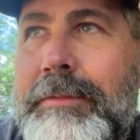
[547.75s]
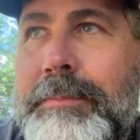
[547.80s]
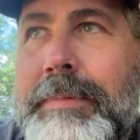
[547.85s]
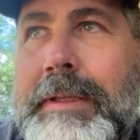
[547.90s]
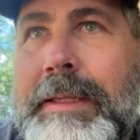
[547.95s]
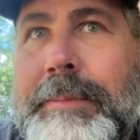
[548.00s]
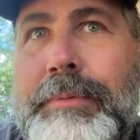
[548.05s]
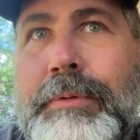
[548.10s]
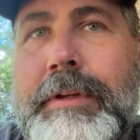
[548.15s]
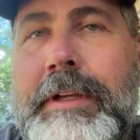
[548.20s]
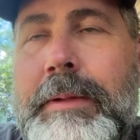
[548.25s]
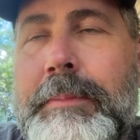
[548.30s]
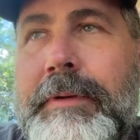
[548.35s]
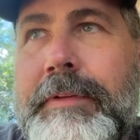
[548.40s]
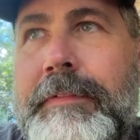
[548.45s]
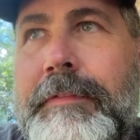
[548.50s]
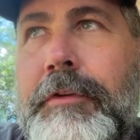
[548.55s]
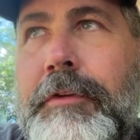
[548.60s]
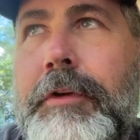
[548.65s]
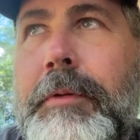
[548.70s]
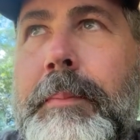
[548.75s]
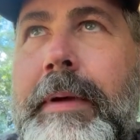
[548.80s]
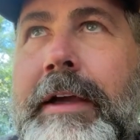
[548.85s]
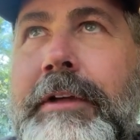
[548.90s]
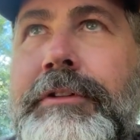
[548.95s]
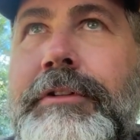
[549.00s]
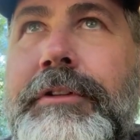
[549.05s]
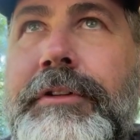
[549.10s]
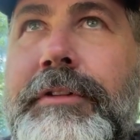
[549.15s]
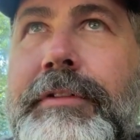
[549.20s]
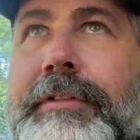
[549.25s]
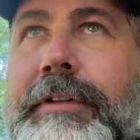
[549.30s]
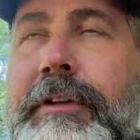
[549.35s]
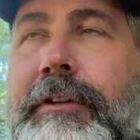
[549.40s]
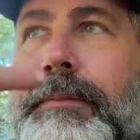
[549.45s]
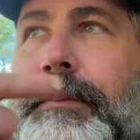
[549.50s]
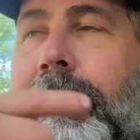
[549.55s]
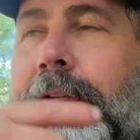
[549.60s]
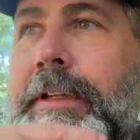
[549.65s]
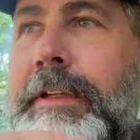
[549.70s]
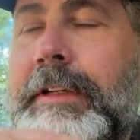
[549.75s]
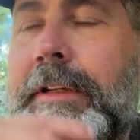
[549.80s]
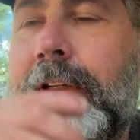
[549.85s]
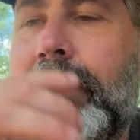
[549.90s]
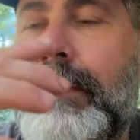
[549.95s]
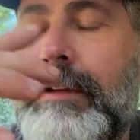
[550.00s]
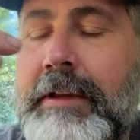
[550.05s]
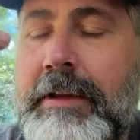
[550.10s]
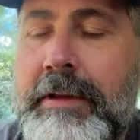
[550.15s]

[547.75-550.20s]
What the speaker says: and people if you can imagine yourself being